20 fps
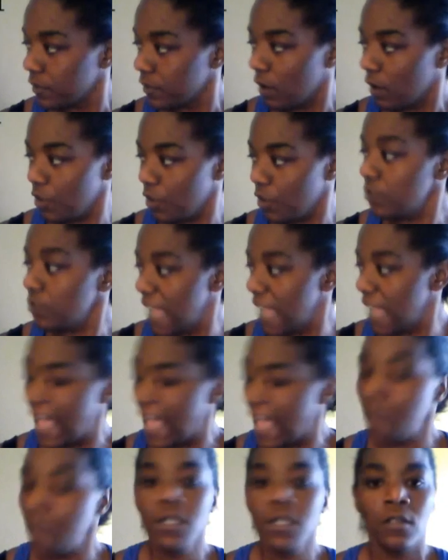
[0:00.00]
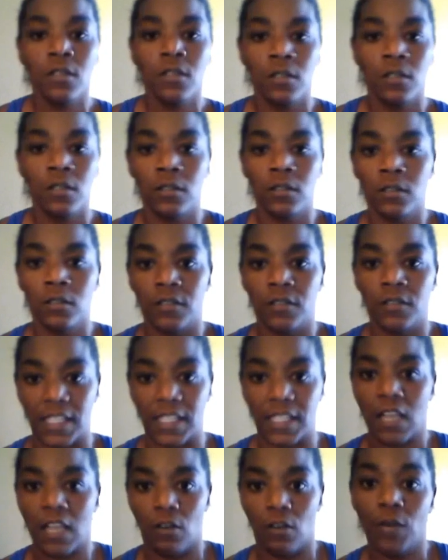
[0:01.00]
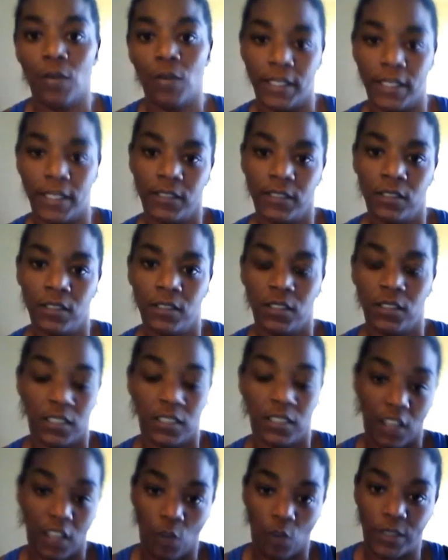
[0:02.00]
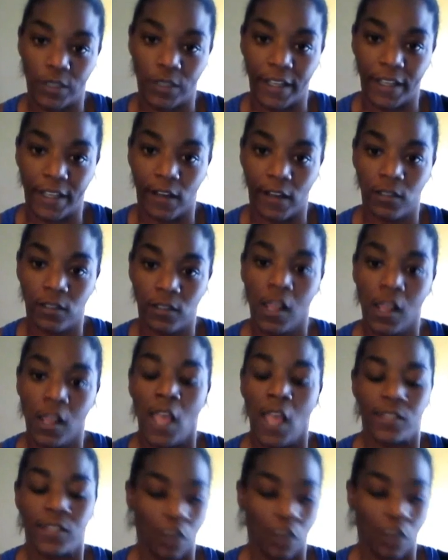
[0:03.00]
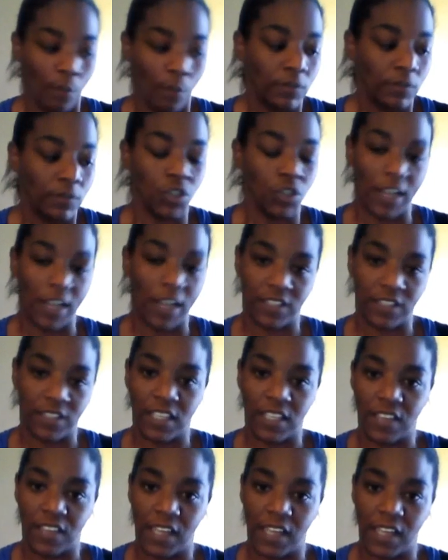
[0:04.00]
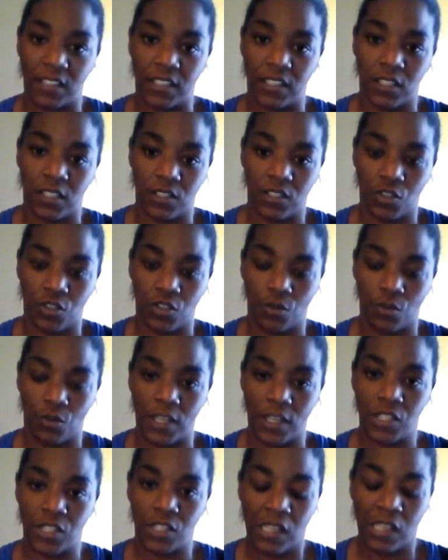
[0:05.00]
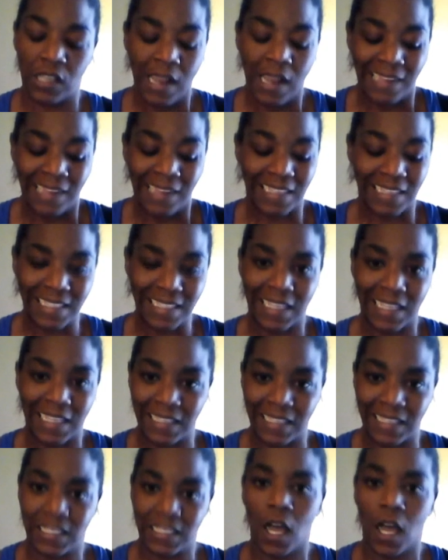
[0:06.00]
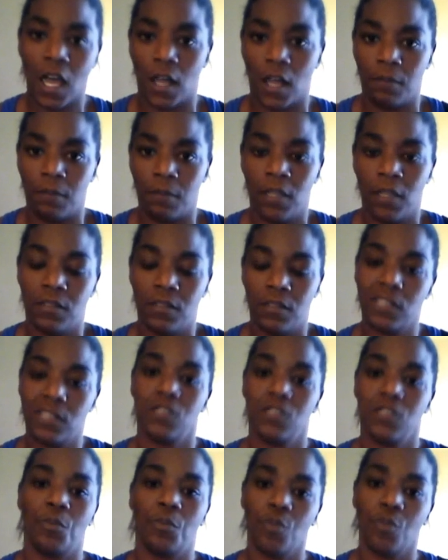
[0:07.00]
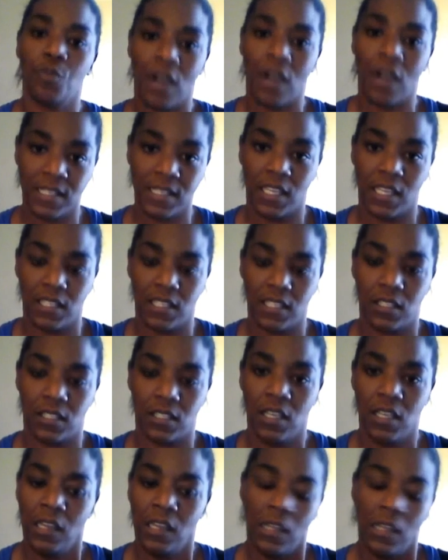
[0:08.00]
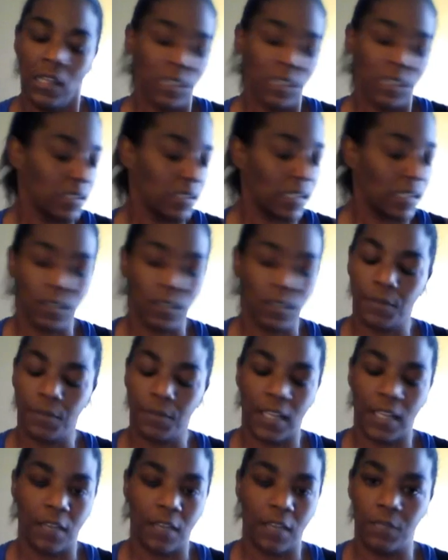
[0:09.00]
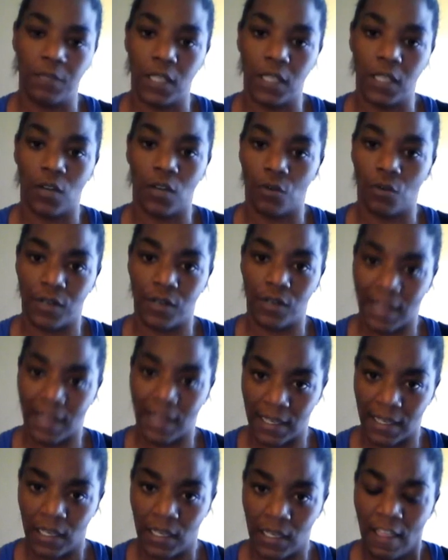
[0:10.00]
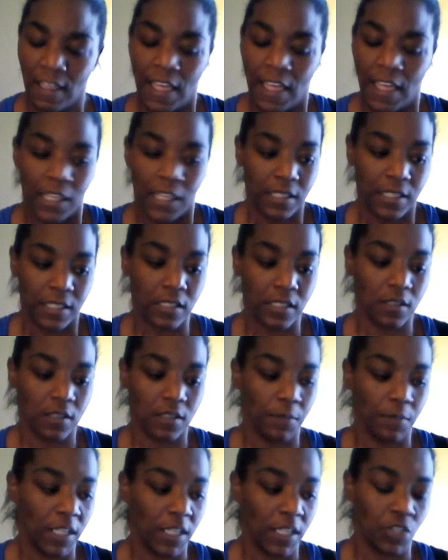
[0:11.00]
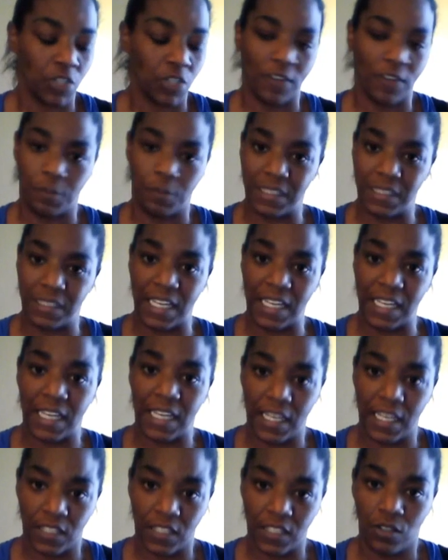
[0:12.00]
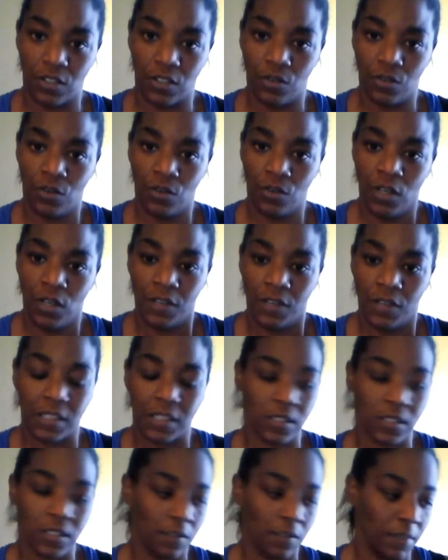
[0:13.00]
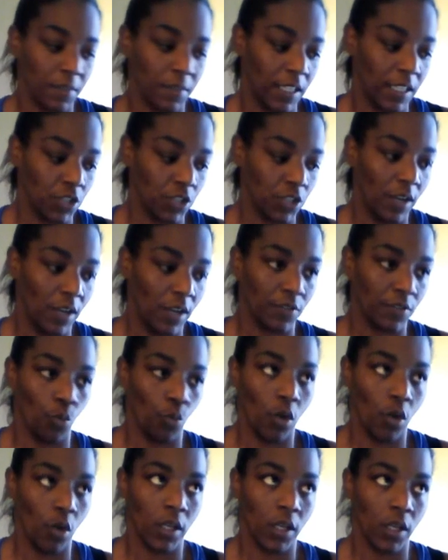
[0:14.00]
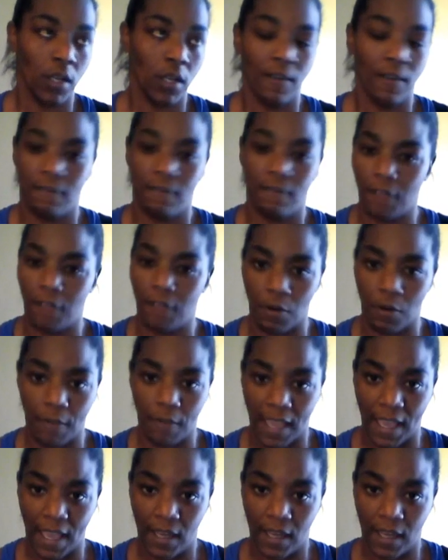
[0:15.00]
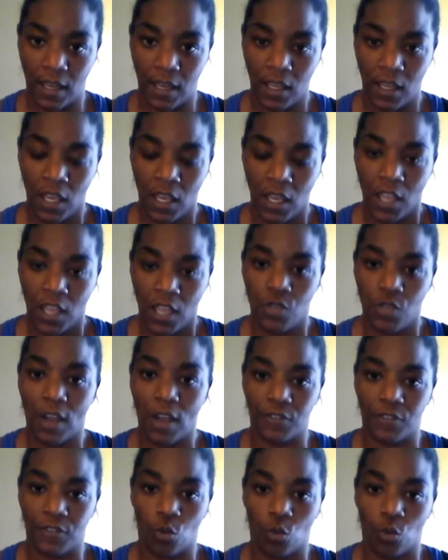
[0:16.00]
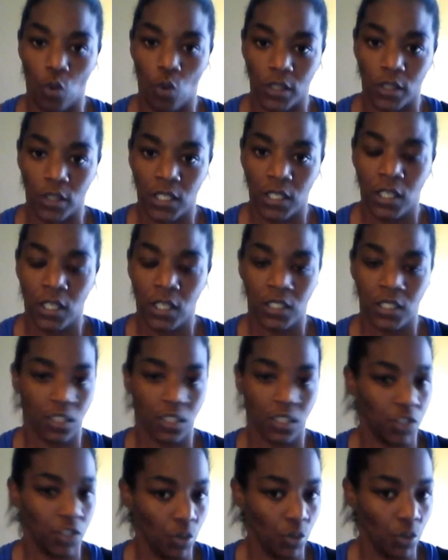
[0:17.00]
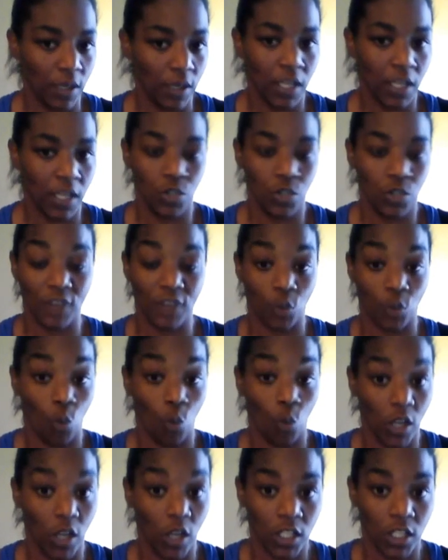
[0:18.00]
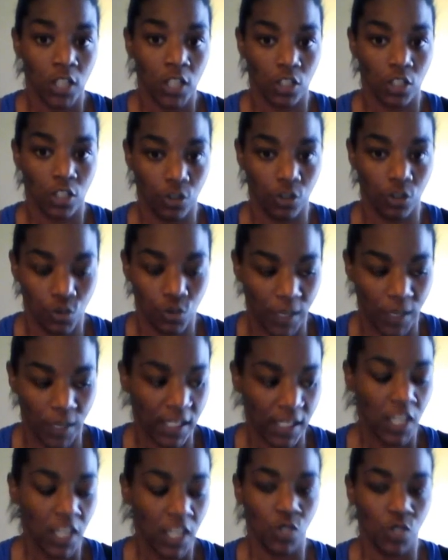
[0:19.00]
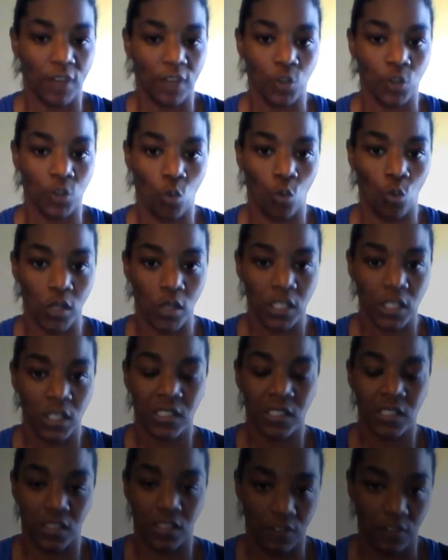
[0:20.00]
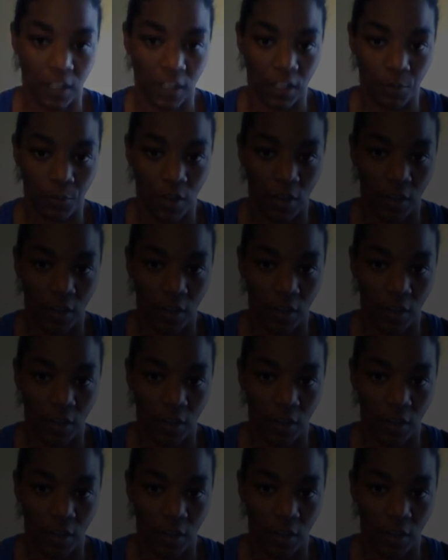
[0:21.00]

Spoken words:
are those abs? That's how it was. That's how it went down. So you have to take that into consideration. This takes time. This is a process. It's not something that can be done overnight. This is something that you have to be dedicated to. This is something that you have to want very bad. You have to want to do it. You have to want to lose weight. You have to want to develop your